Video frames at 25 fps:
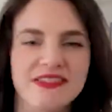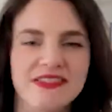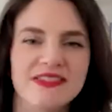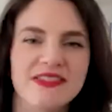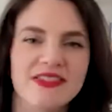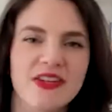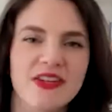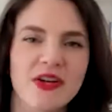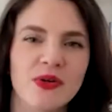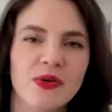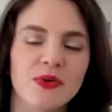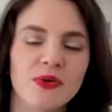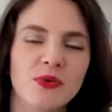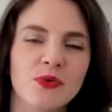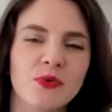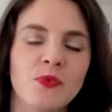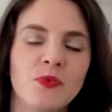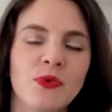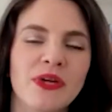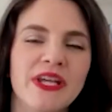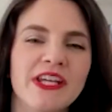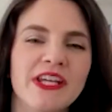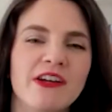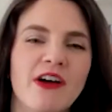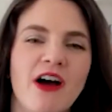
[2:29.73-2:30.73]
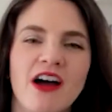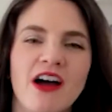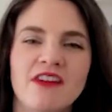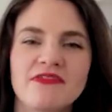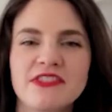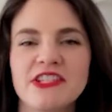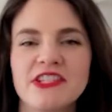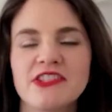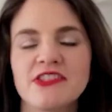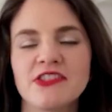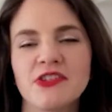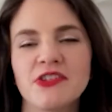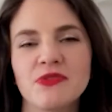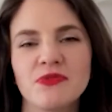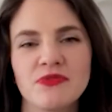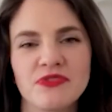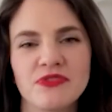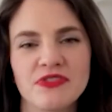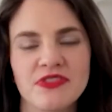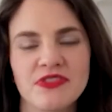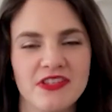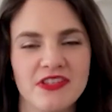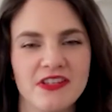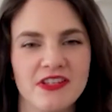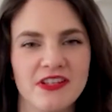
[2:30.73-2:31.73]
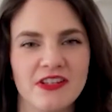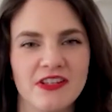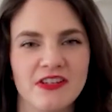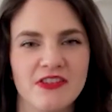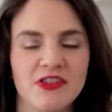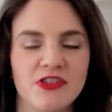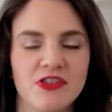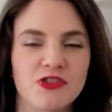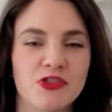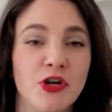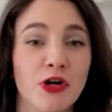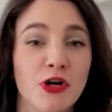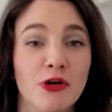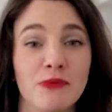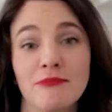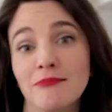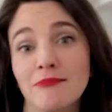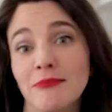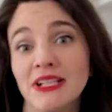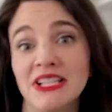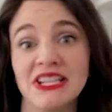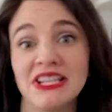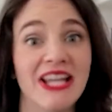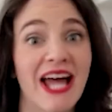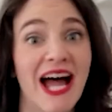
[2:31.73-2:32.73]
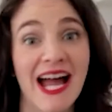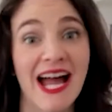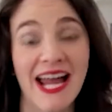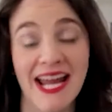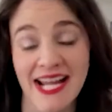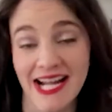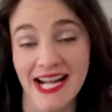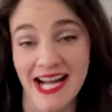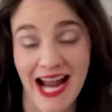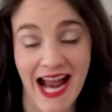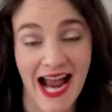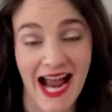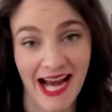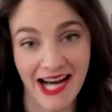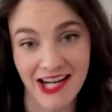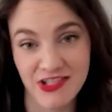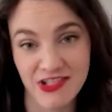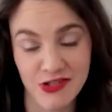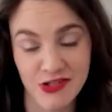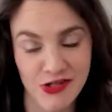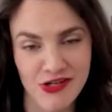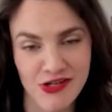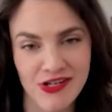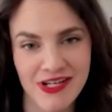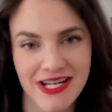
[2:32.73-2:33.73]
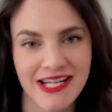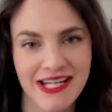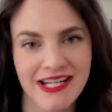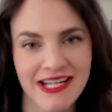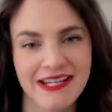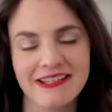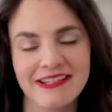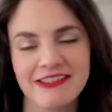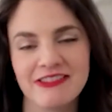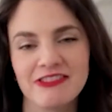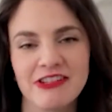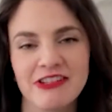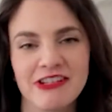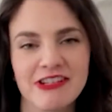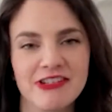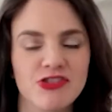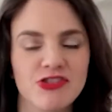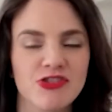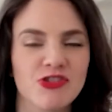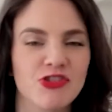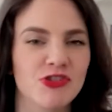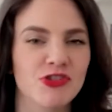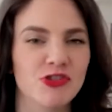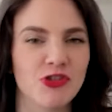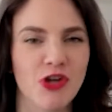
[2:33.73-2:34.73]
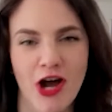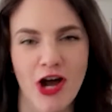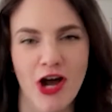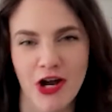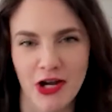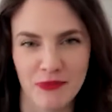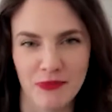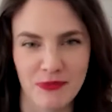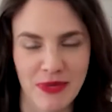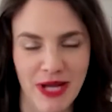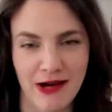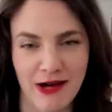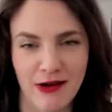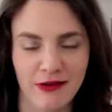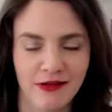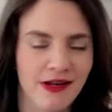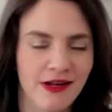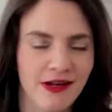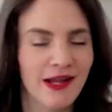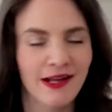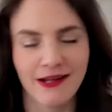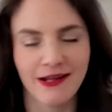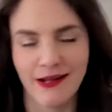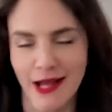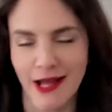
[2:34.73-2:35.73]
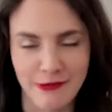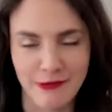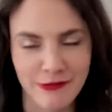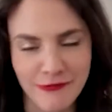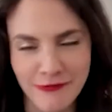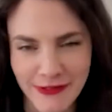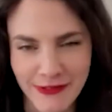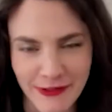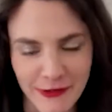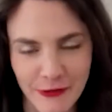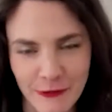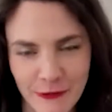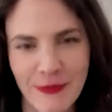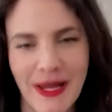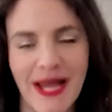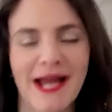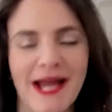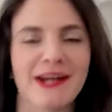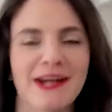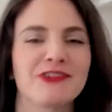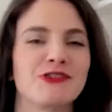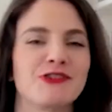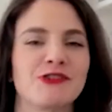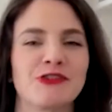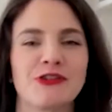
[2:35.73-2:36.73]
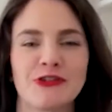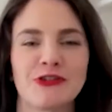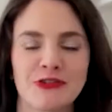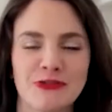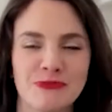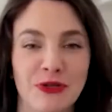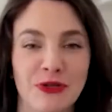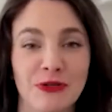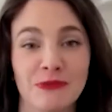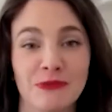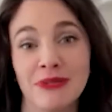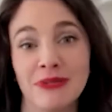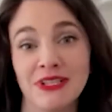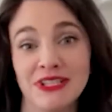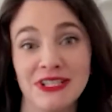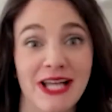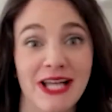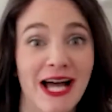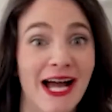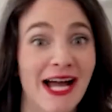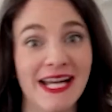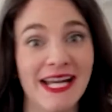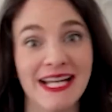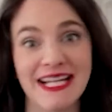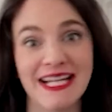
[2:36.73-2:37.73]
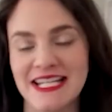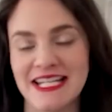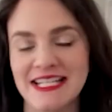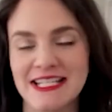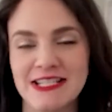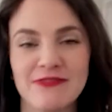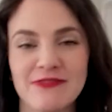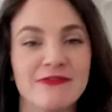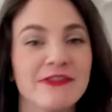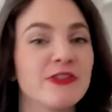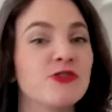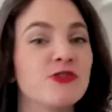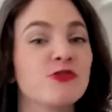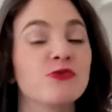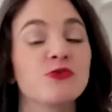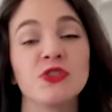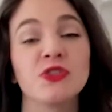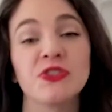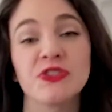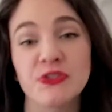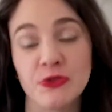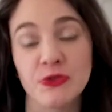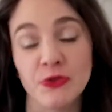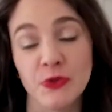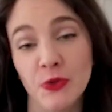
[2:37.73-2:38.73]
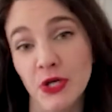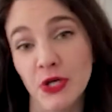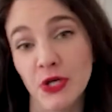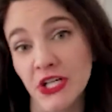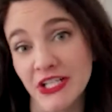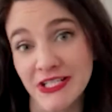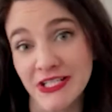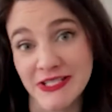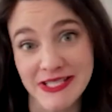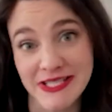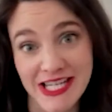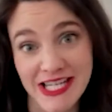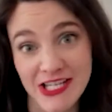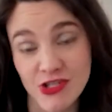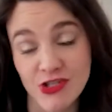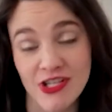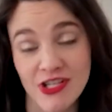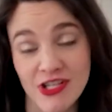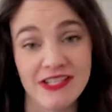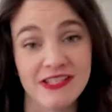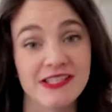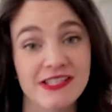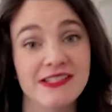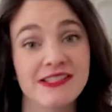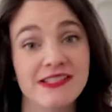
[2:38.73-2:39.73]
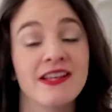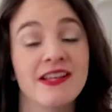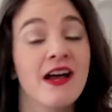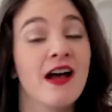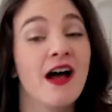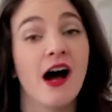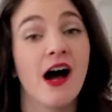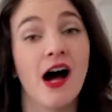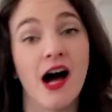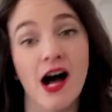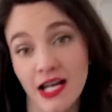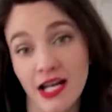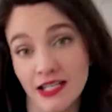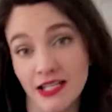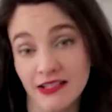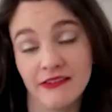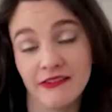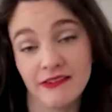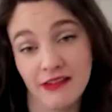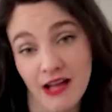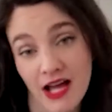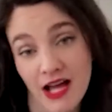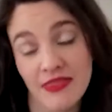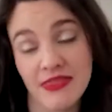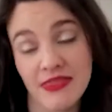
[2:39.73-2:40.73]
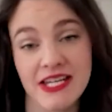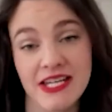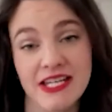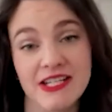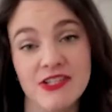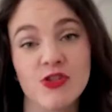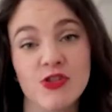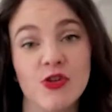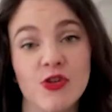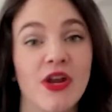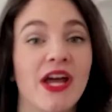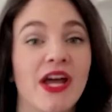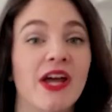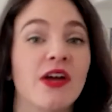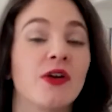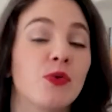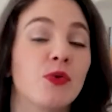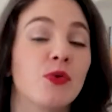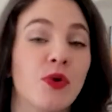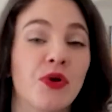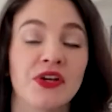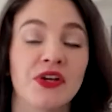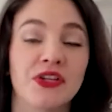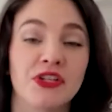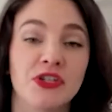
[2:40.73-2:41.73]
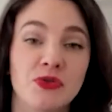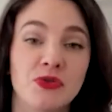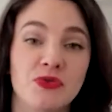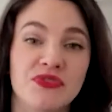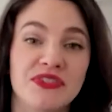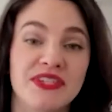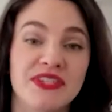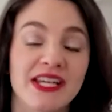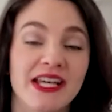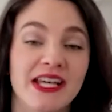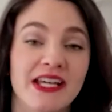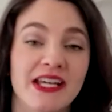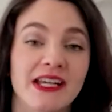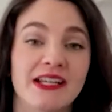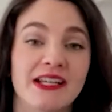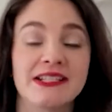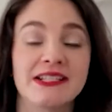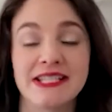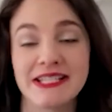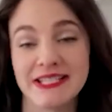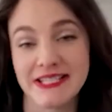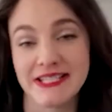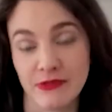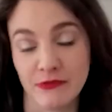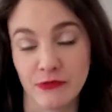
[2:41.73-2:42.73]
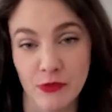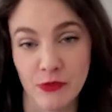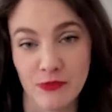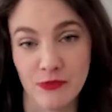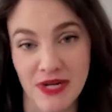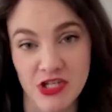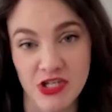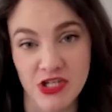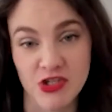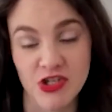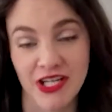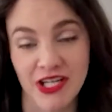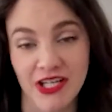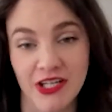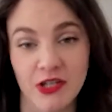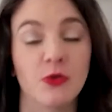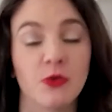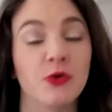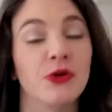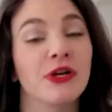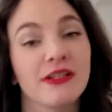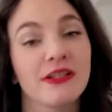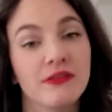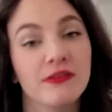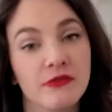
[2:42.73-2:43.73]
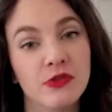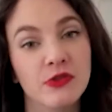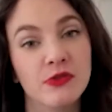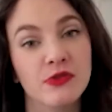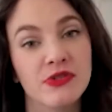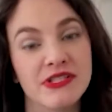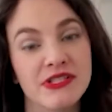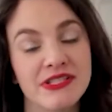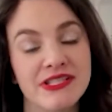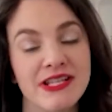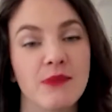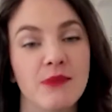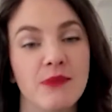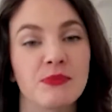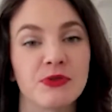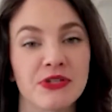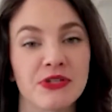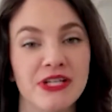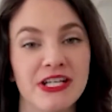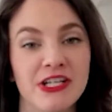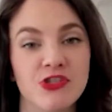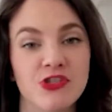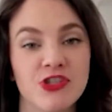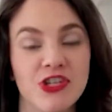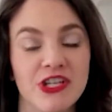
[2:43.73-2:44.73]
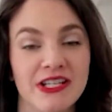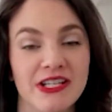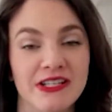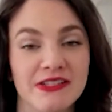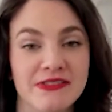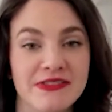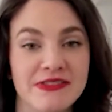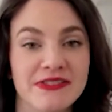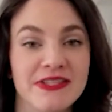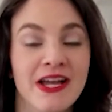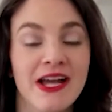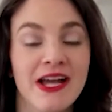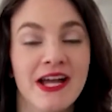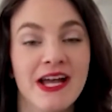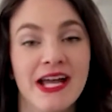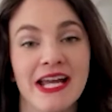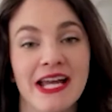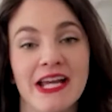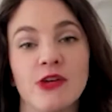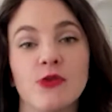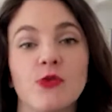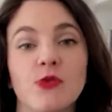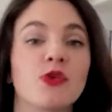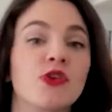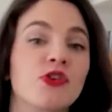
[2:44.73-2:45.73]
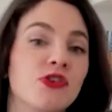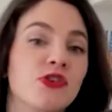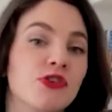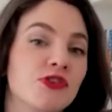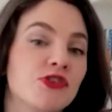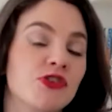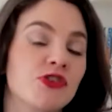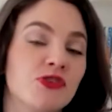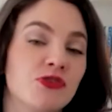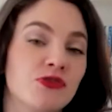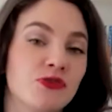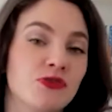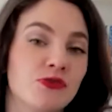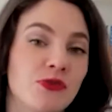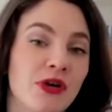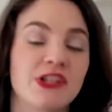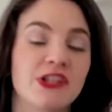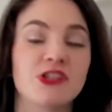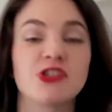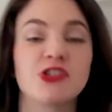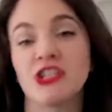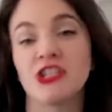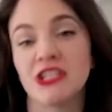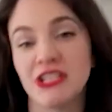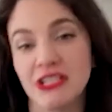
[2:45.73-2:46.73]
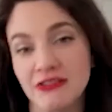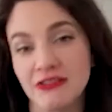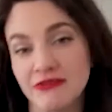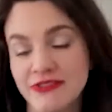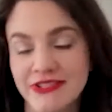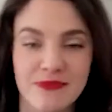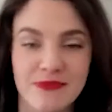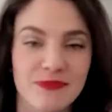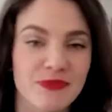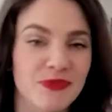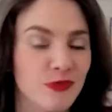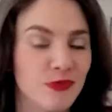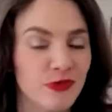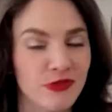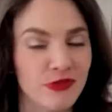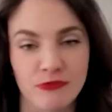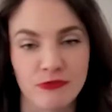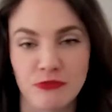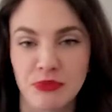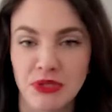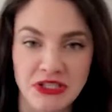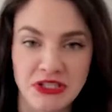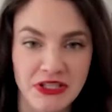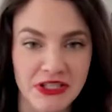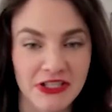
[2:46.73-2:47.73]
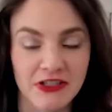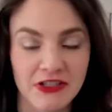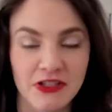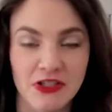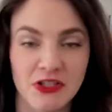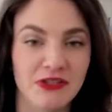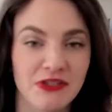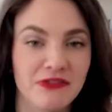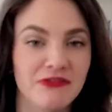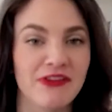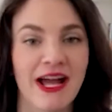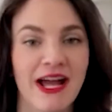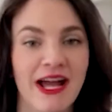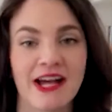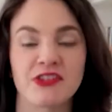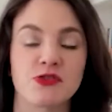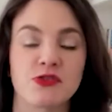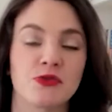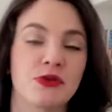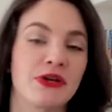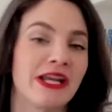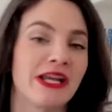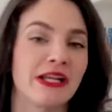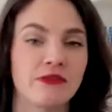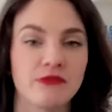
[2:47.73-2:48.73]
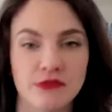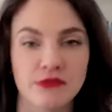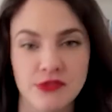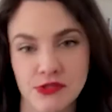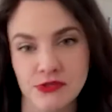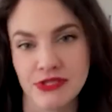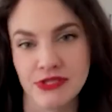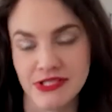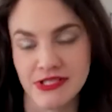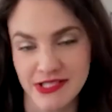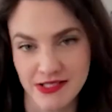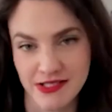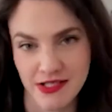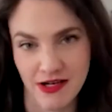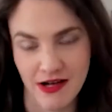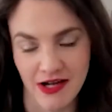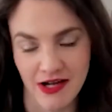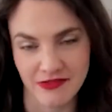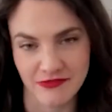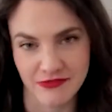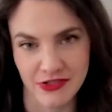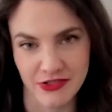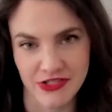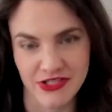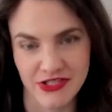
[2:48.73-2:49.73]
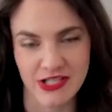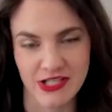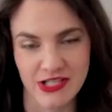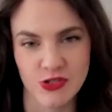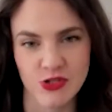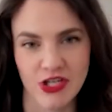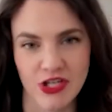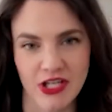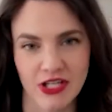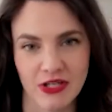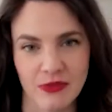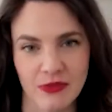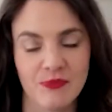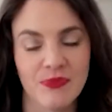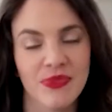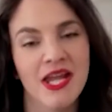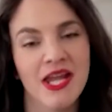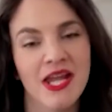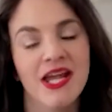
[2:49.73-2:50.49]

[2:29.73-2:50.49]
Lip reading: So we often use the term malign actor in English to talk about not film actors, but malign individuals or organizations on the internet who are using disinformation or influence operations in order to achieve some sort of political effect or influence the conversation.